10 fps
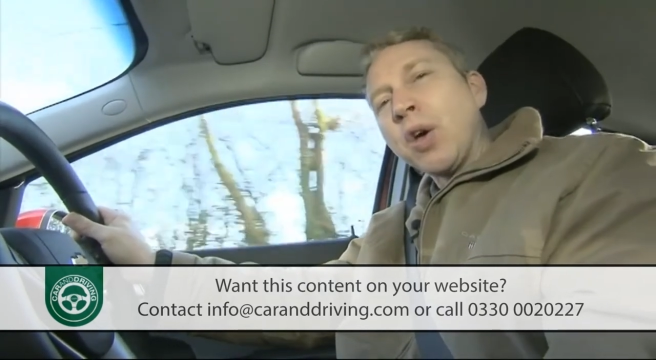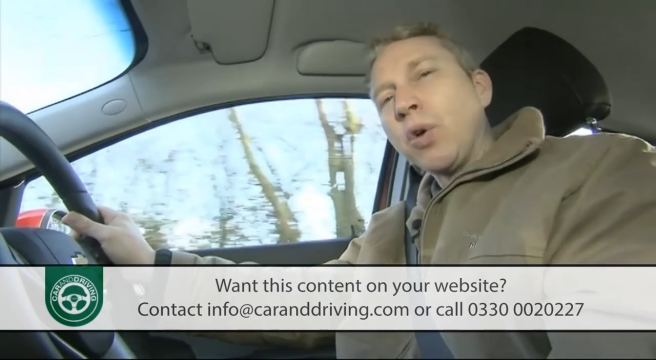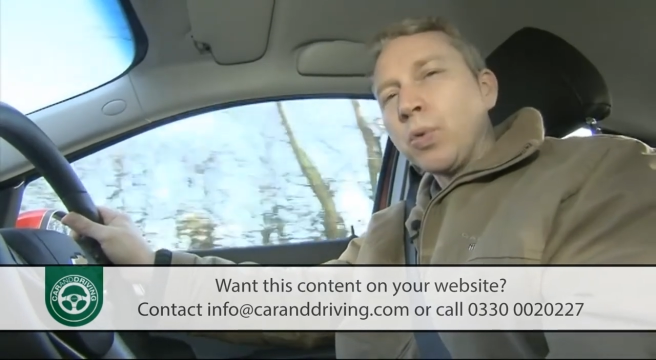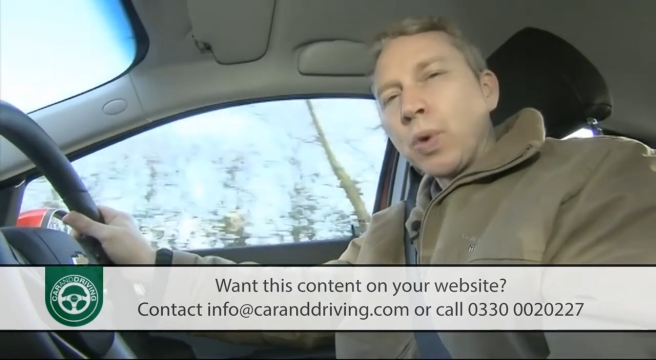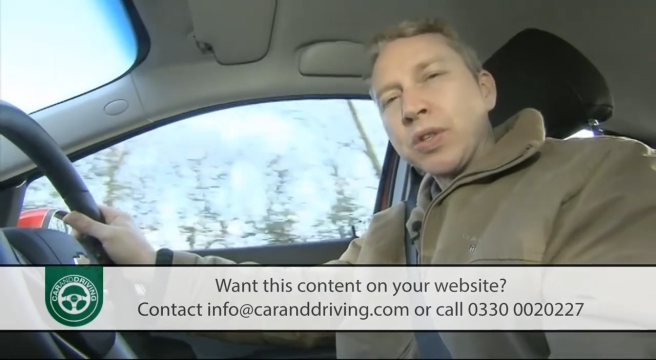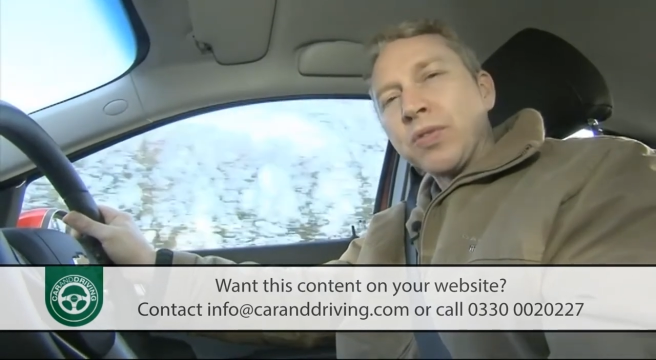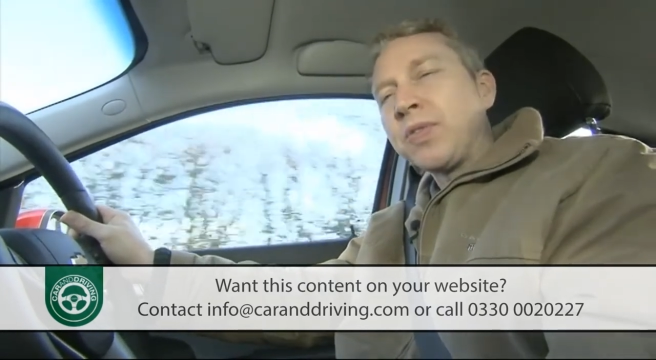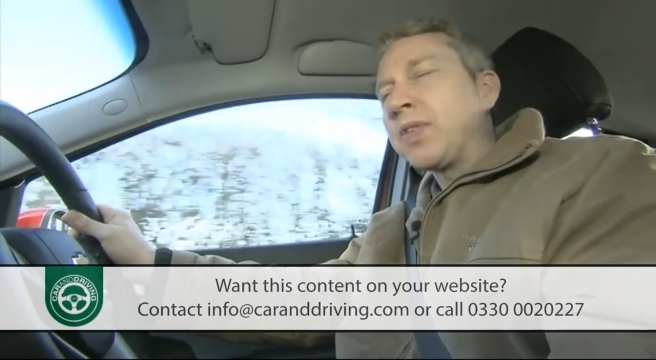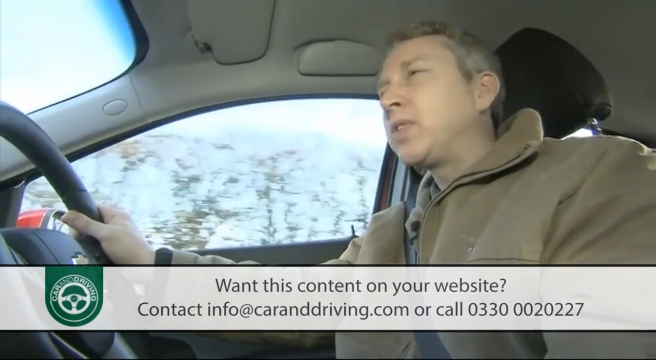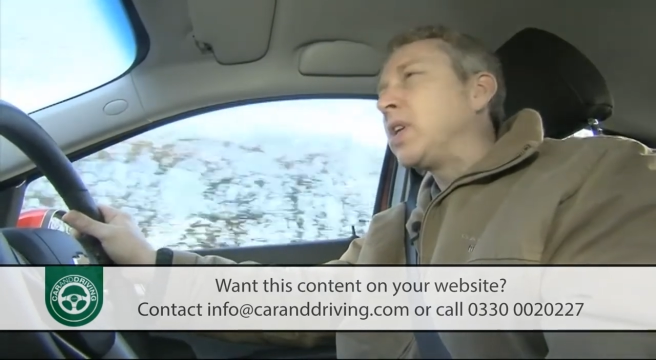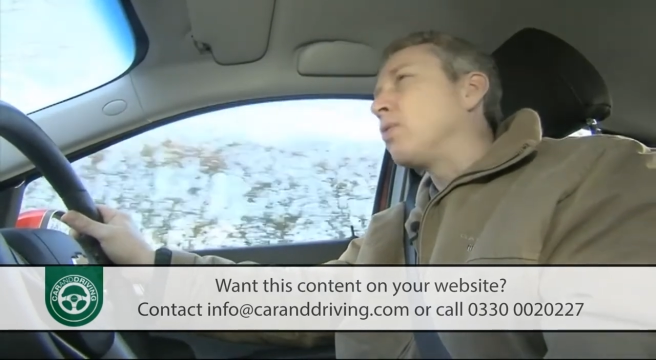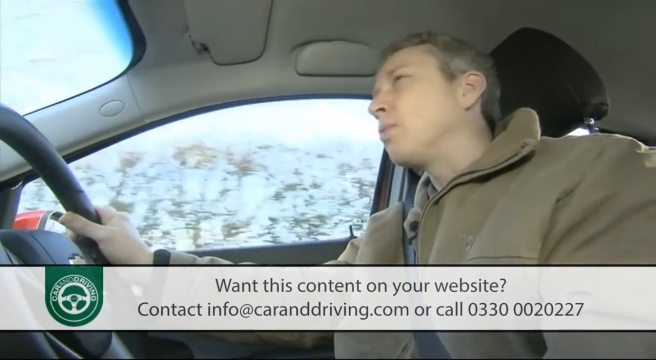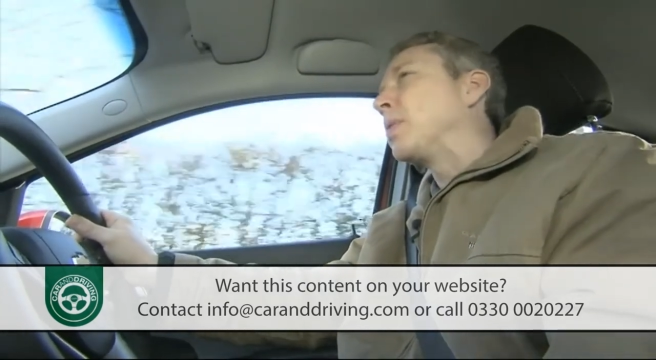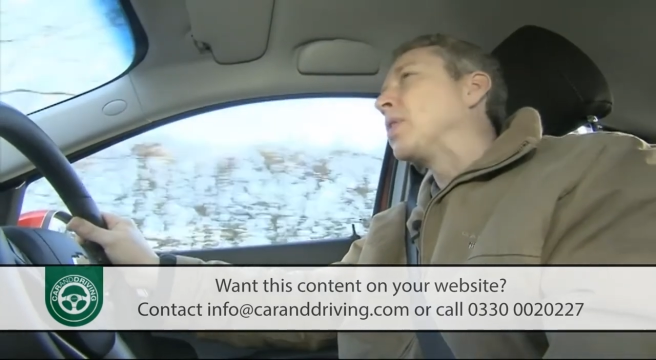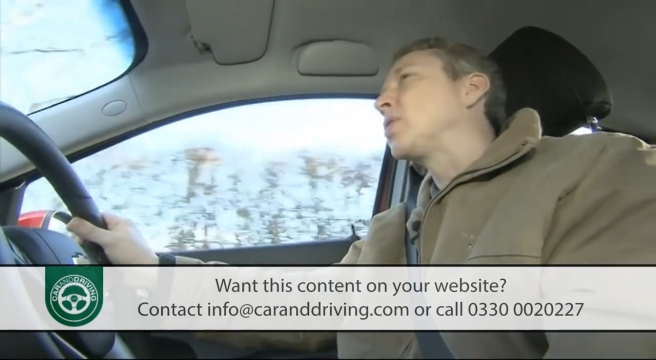on the 1 to 50
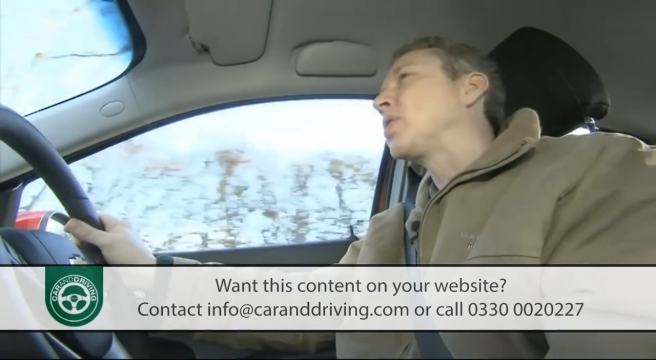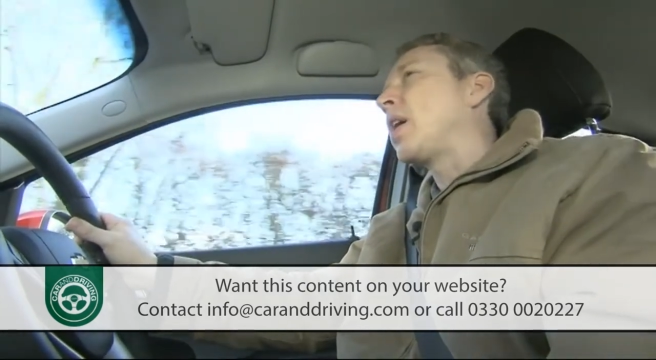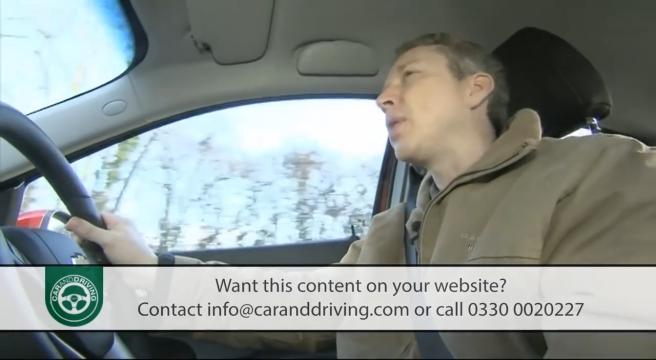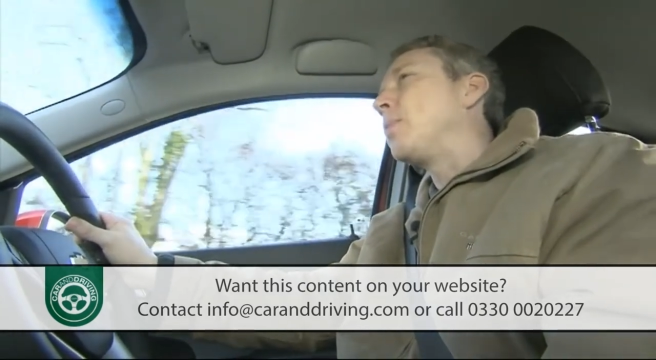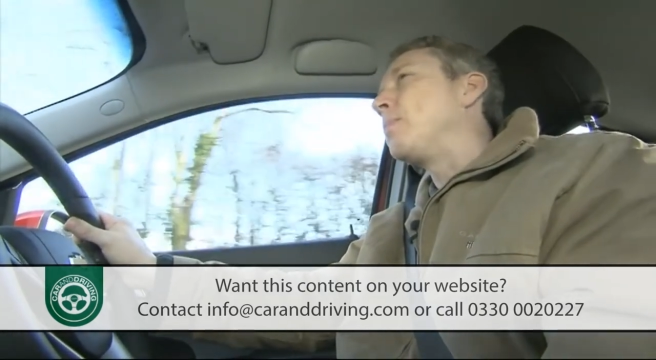grouping scale.